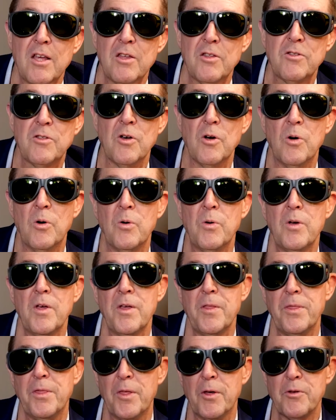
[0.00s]
So
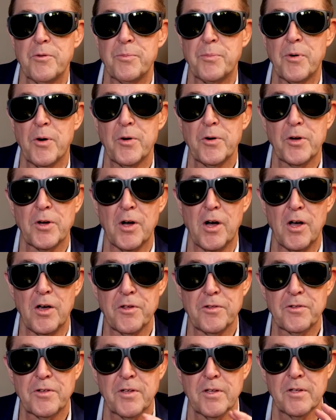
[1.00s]
those
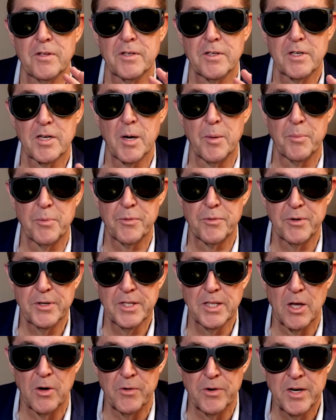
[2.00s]
protocols come
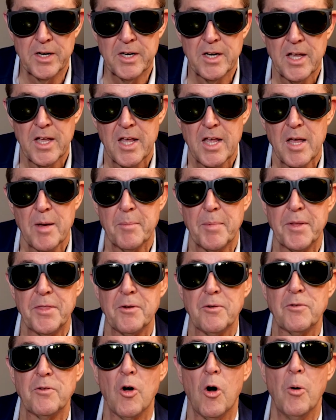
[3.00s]
preloaded, but
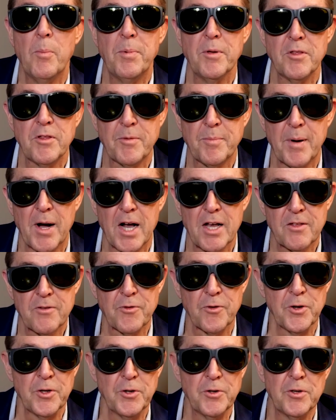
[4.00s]
there's open spots
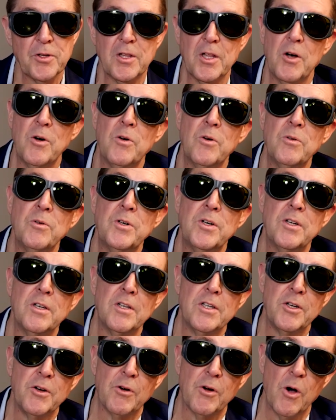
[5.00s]
for you to load
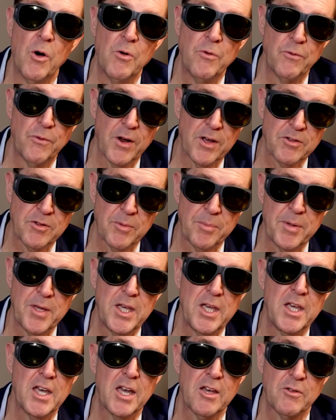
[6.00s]
your own
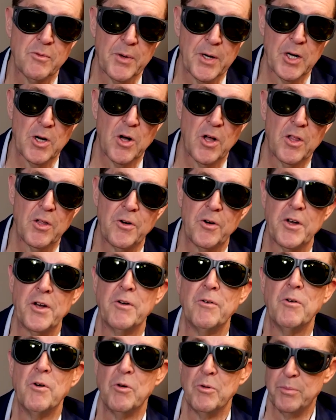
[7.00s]
recipe, as we call it, or
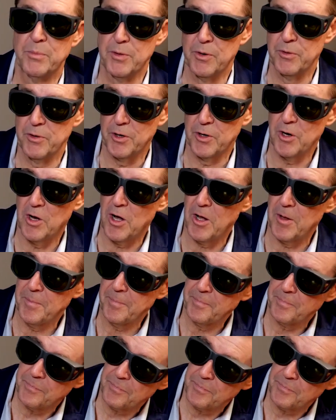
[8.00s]
your own protocol.